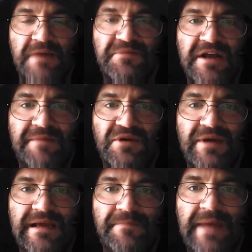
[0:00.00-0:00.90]

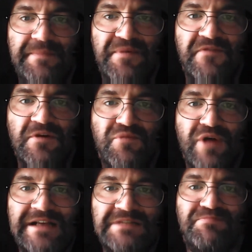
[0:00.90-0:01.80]
WWE pay-per-view
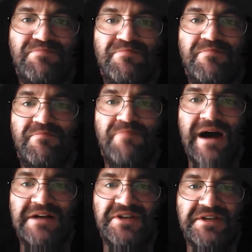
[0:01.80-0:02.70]
press
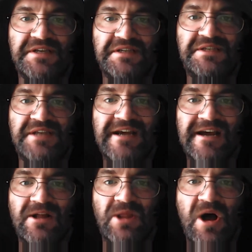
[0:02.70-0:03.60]
boxes
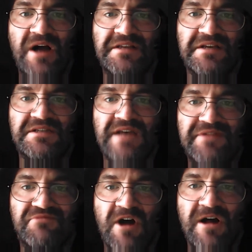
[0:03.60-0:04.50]
singing along to
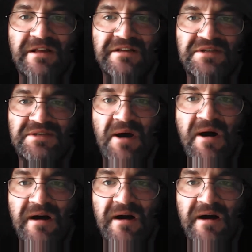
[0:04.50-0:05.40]
Seth Rollins
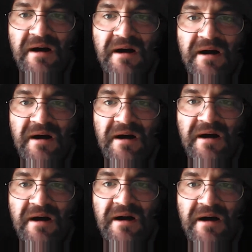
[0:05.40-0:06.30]
songs
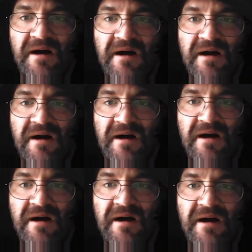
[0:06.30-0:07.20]
and
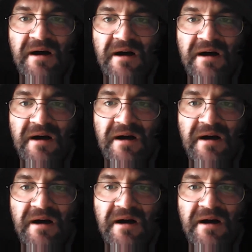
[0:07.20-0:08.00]
cheering and booing the wrestler,